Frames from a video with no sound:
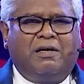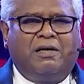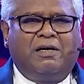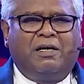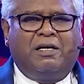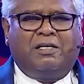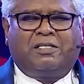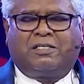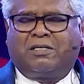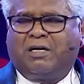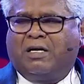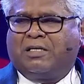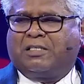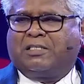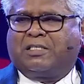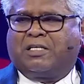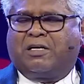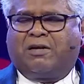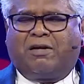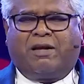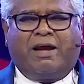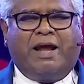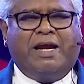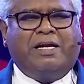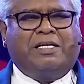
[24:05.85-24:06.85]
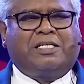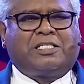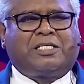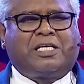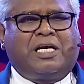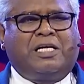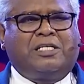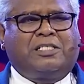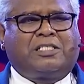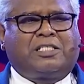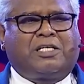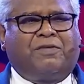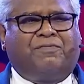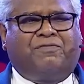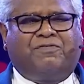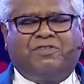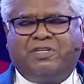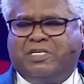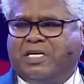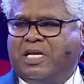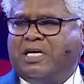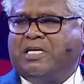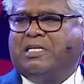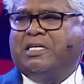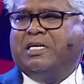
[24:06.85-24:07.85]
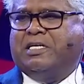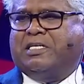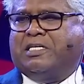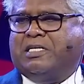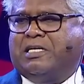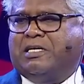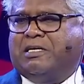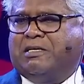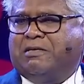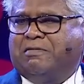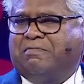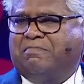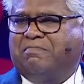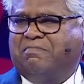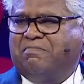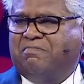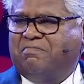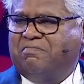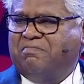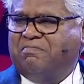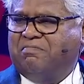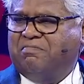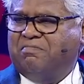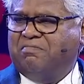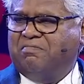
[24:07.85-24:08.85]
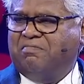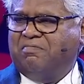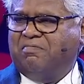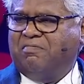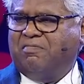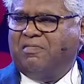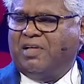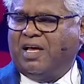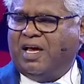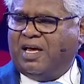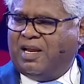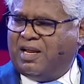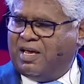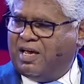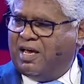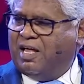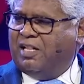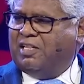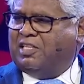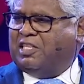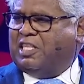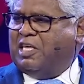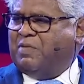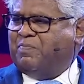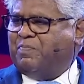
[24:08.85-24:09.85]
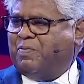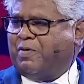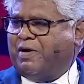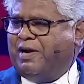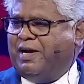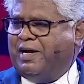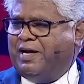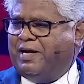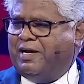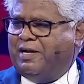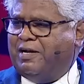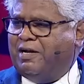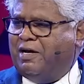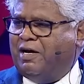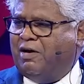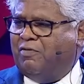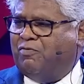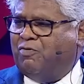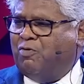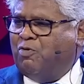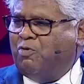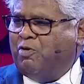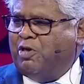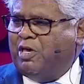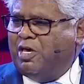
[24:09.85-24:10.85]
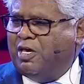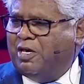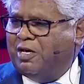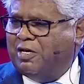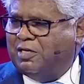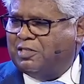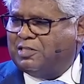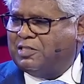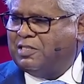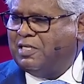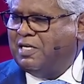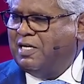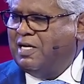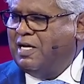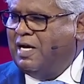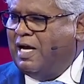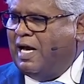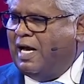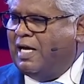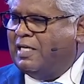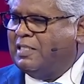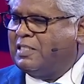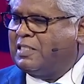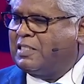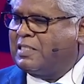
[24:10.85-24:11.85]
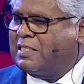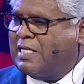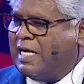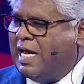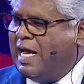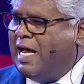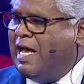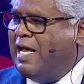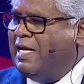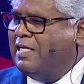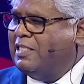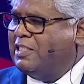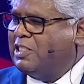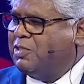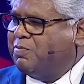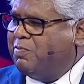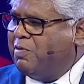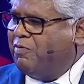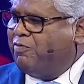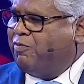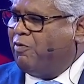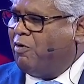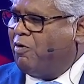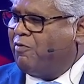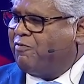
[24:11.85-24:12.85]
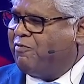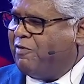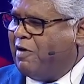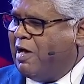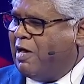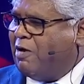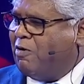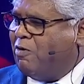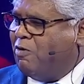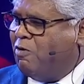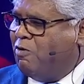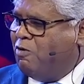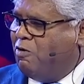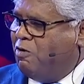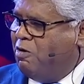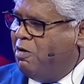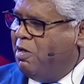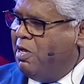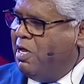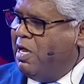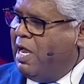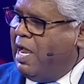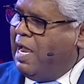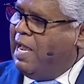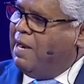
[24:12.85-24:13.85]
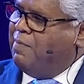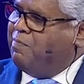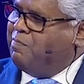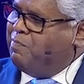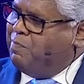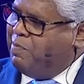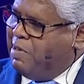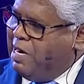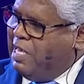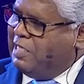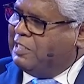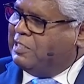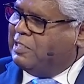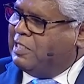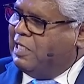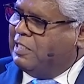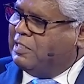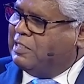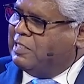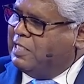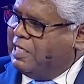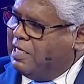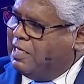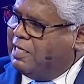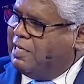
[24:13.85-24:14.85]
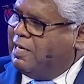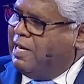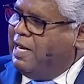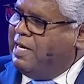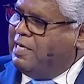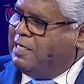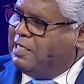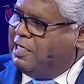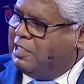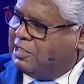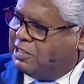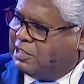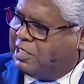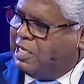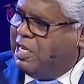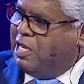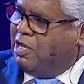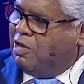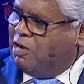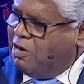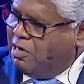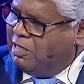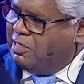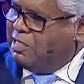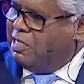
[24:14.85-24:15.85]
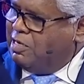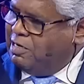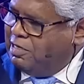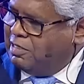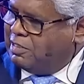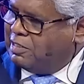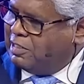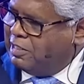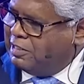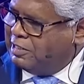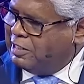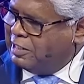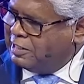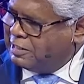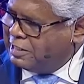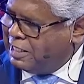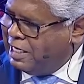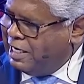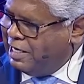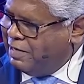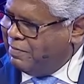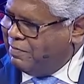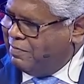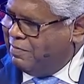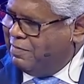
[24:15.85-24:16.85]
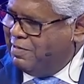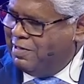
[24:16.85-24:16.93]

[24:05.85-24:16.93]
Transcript: He's got great sense of dignity and a healthy pride of who he is, and stands before Pharaoh and blesses the greatest king on the earth at that time.